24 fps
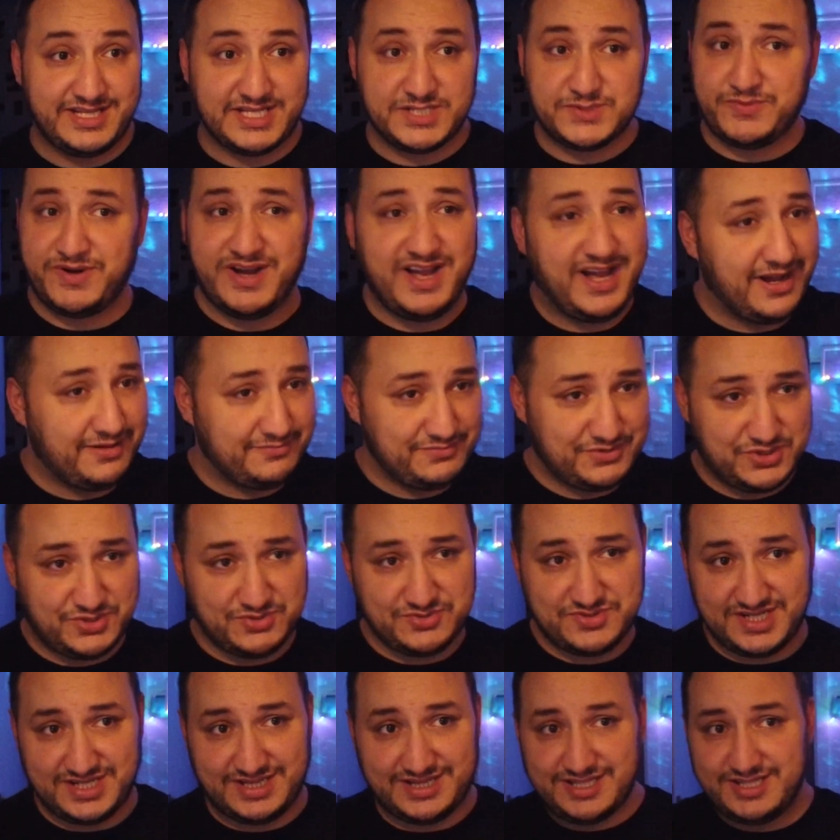That's why I'm
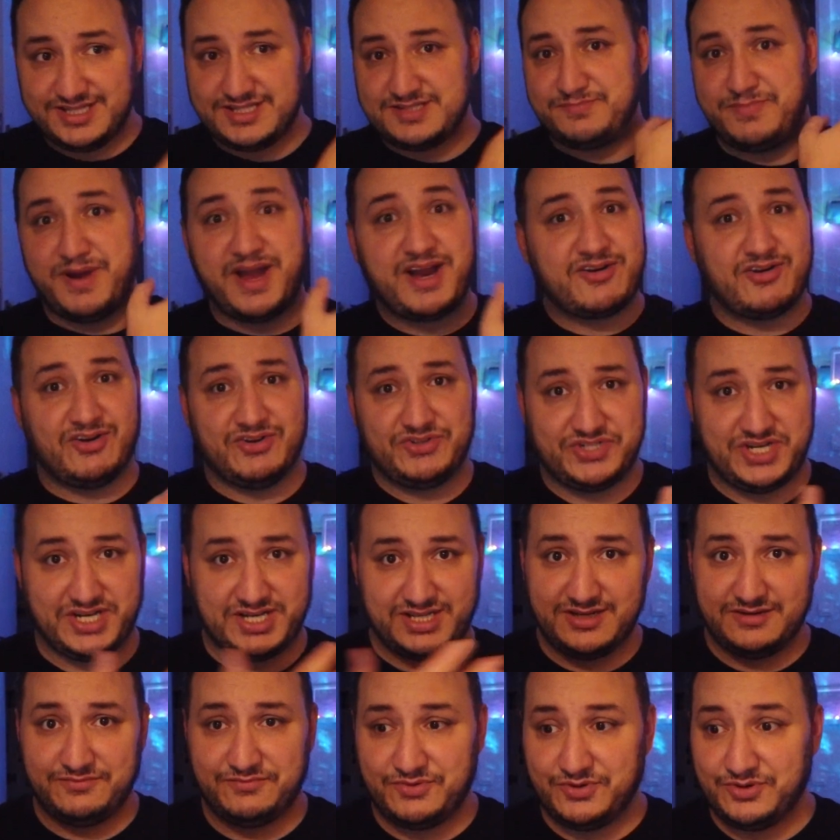choosing this background
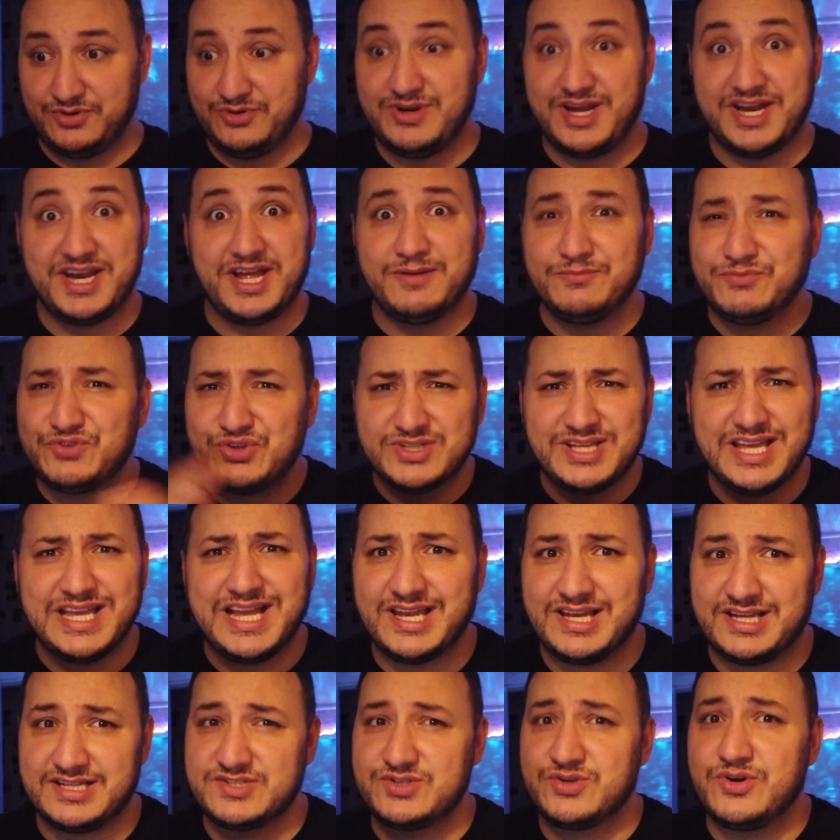right now for you. And I'm talking
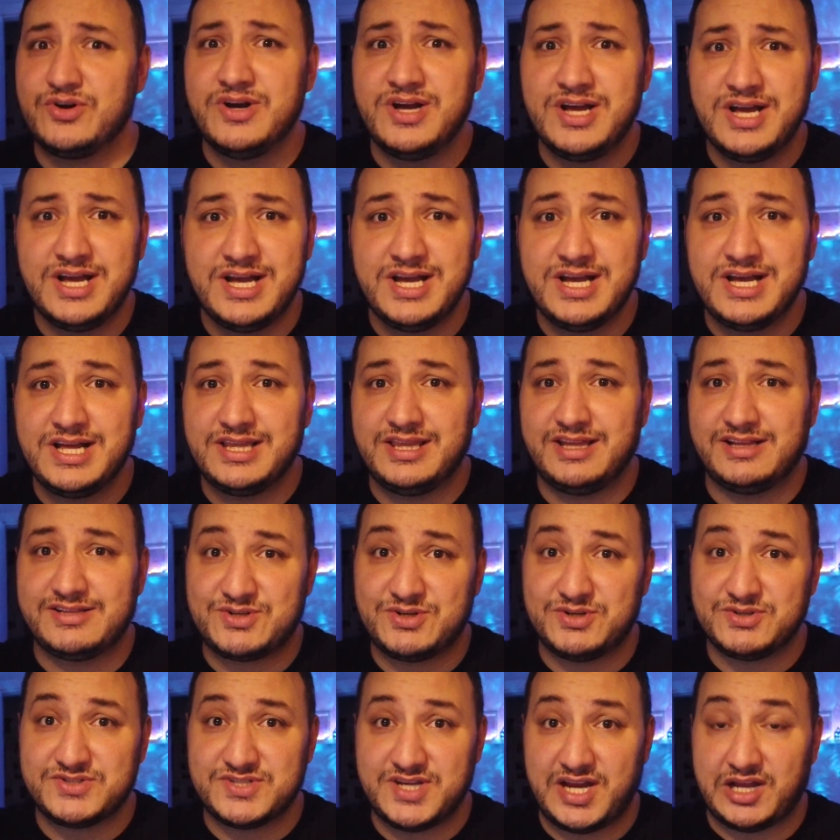a lot. So let's
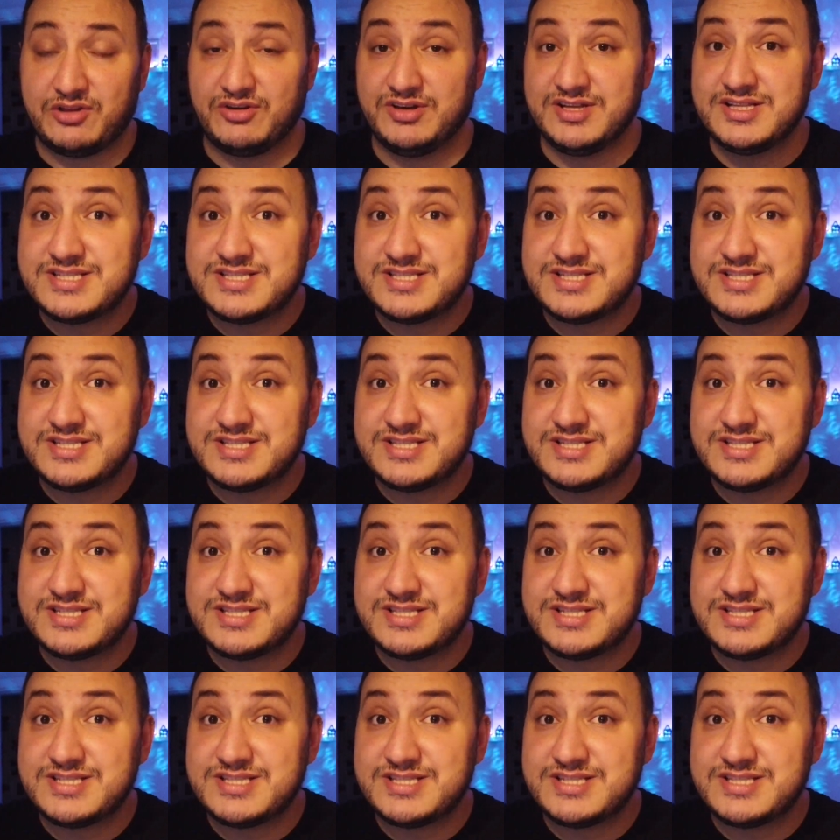go to Aiko.